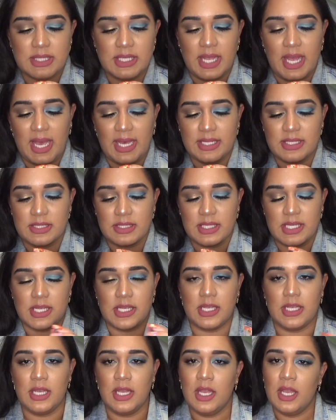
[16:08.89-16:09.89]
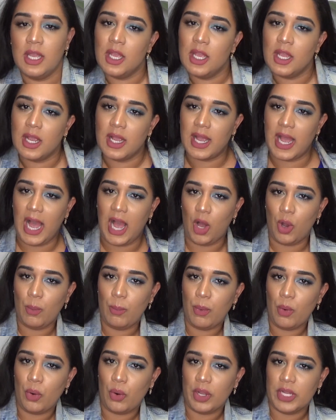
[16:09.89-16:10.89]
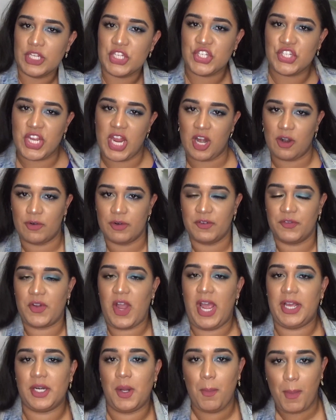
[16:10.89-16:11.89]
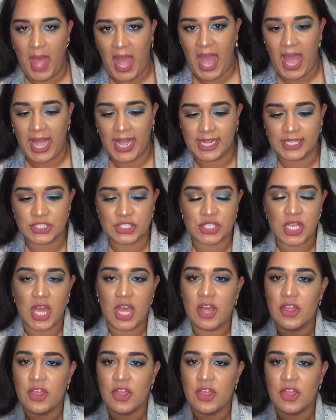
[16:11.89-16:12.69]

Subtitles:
It has the cowboy sheriff kind of badge.